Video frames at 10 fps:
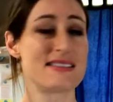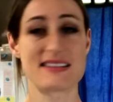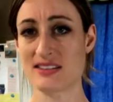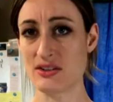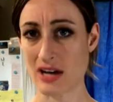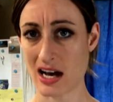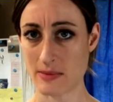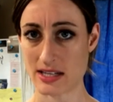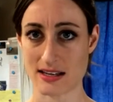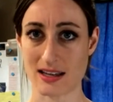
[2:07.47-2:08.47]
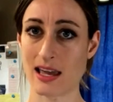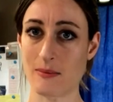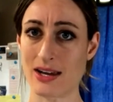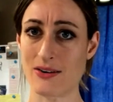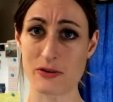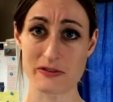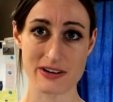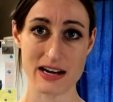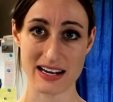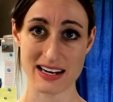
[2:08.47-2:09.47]
6 new comments that came in
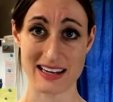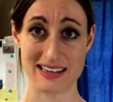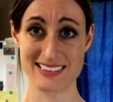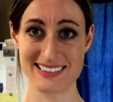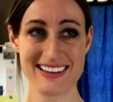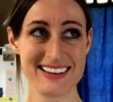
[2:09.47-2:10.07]
overnight, and